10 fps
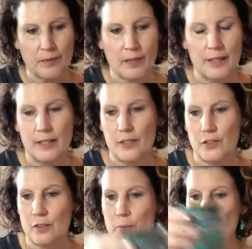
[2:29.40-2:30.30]
And then you
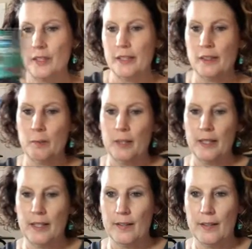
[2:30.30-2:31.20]
just pour a little
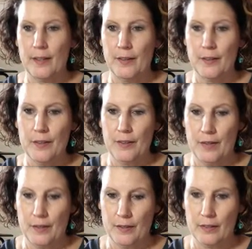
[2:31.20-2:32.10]
bit in there.
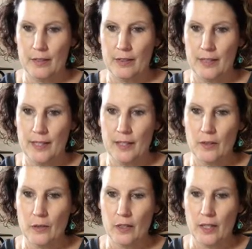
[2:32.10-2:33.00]
Doesn't take a
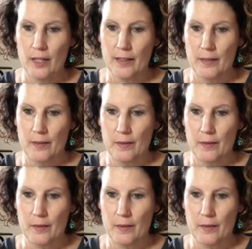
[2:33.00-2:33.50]
whole lot.